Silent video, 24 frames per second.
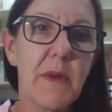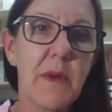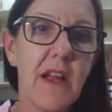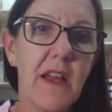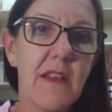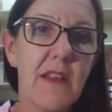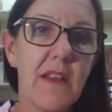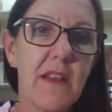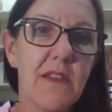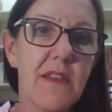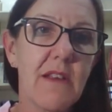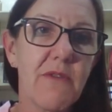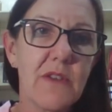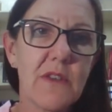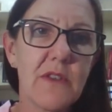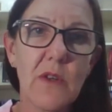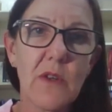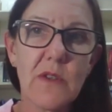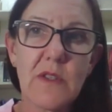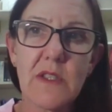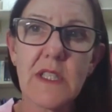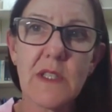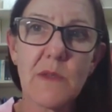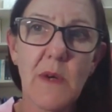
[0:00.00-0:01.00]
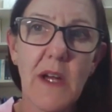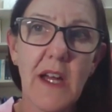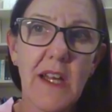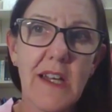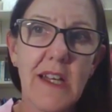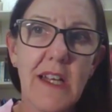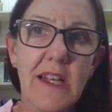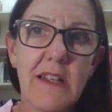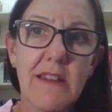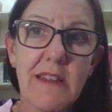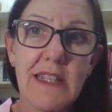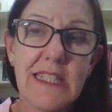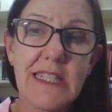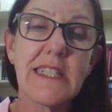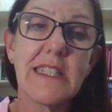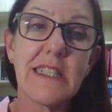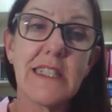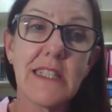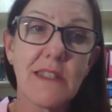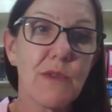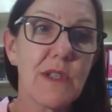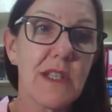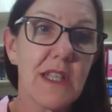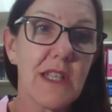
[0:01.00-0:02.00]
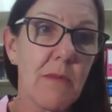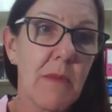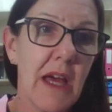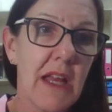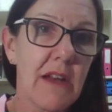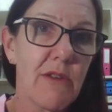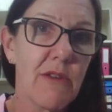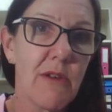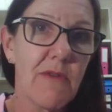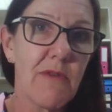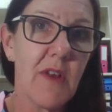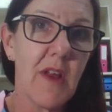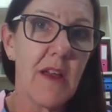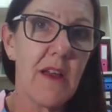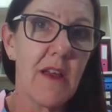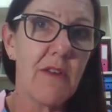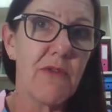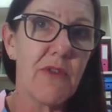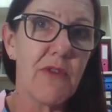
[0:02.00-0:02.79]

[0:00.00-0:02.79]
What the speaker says: But I think for Dr. Swati, this is really a matter of